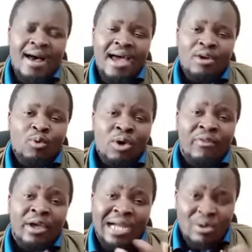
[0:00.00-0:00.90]
And what
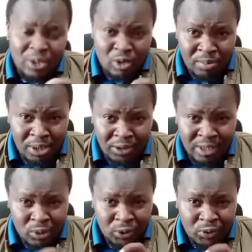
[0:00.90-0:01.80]
the county
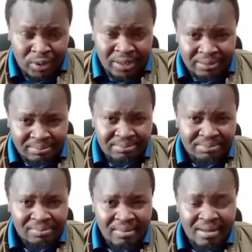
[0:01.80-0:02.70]
commissioner was doing
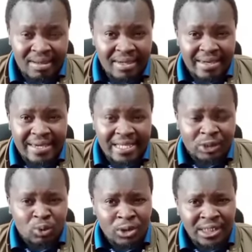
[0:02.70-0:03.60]
is
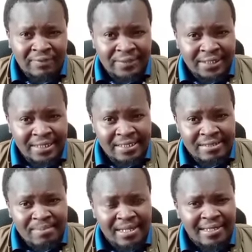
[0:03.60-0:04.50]
what I've
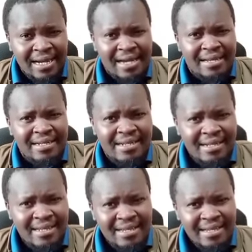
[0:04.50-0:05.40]
seen being done
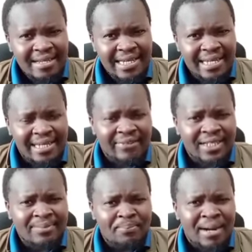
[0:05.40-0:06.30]
in
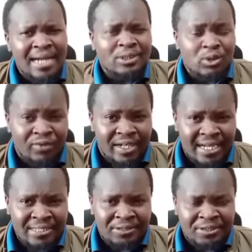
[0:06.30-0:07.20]
other parts of the
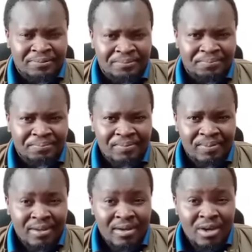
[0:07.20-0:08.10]
country,
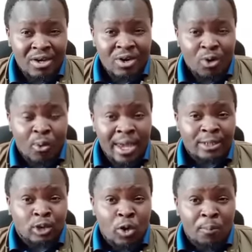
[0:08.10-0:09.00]

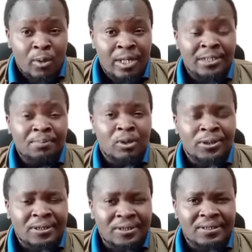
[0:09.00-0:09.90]
where top police
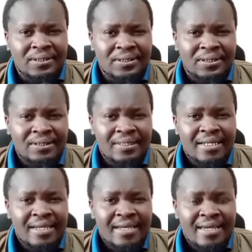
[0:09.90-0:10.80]
bosses
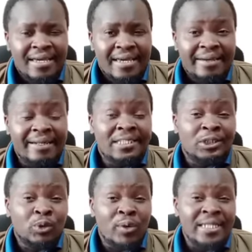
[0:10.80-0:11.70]

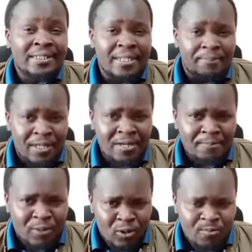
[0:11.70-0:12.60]
dissuade the
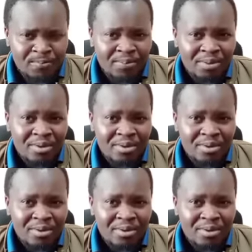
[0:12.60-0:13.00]
people